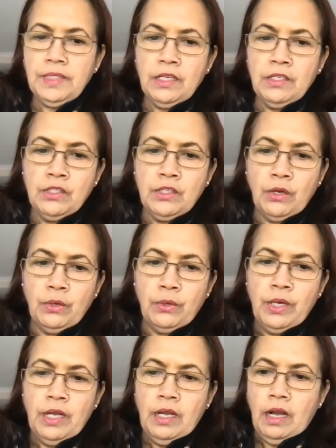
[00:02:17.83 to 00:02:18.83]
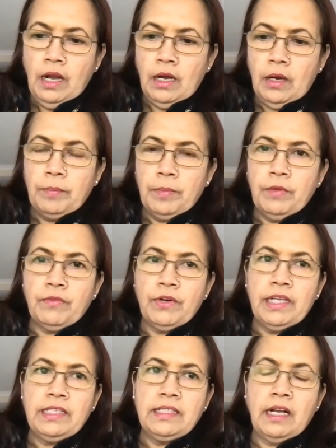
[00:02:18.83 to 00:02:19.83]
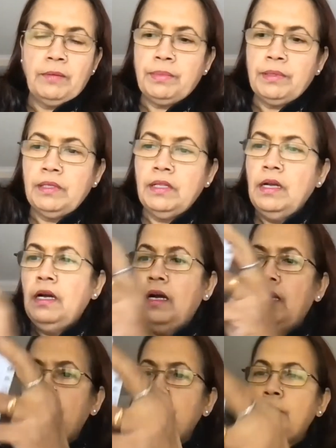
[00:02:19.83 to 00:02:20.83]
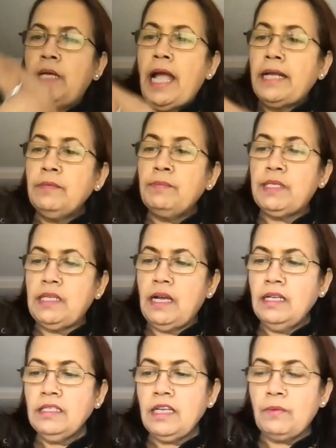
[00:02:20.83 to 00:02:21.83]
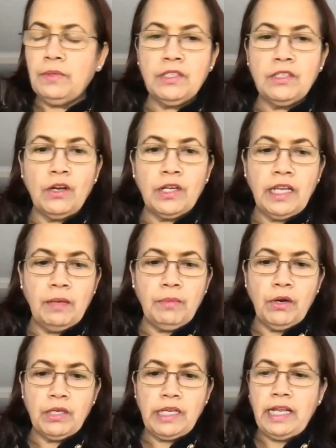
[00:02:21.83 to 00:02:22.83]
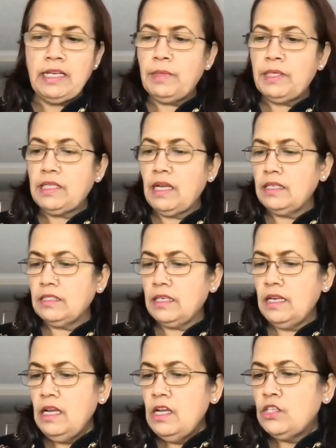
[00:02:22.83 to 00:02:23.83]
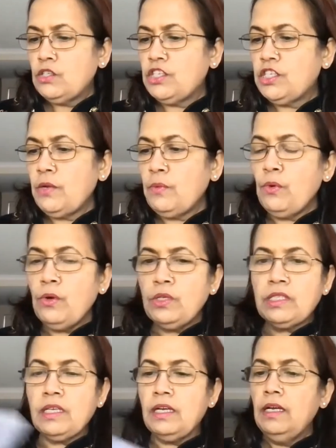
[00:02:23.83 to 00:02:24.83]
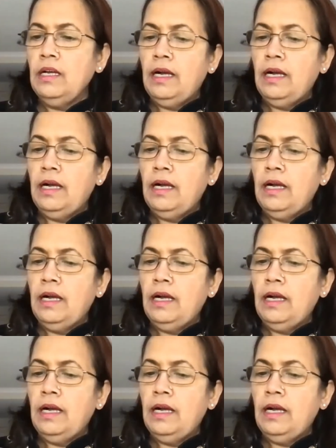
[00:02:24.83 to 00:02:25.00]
So, for example, Annie Besant, I was talking about Annie Besant. So she was a